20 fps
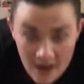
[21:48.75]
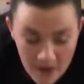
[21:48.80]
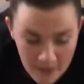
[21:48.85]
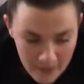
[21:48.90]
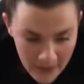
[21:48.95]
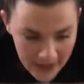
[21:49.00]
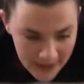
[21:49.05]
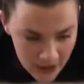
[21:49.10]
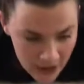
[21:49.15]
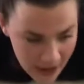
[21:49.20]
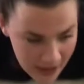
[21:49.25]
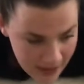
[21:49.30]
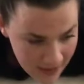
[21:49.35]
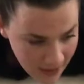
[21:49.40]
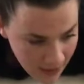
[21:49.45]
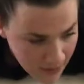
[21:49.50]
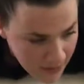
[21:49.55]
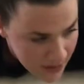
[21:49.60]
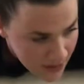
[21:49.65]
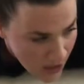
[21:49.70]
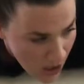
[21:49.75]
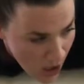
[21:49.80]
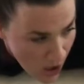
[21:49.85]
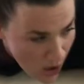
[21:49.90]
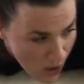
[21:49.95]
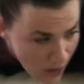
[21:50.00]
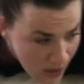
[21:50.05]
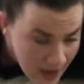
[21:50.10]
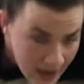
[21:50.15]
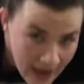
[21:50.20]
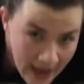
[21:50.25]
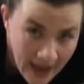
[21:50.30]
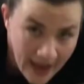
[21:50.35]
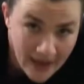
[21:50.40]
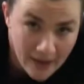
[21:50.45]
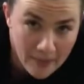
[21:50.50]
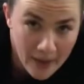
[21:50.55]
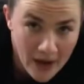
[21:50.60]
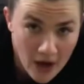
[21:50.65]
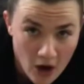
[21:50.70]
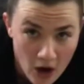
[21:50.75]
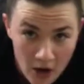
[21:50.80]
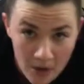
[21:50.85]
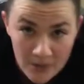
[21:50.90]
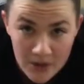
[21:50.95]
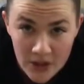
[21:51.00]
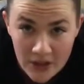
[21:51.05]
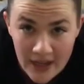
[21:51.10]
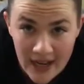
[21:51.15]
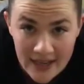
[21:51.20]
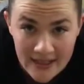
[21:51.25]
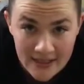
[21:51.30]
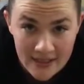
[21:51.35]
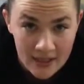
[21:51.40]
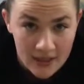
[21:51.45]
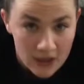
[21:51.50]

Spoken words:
My chest comes low and my arms are nice and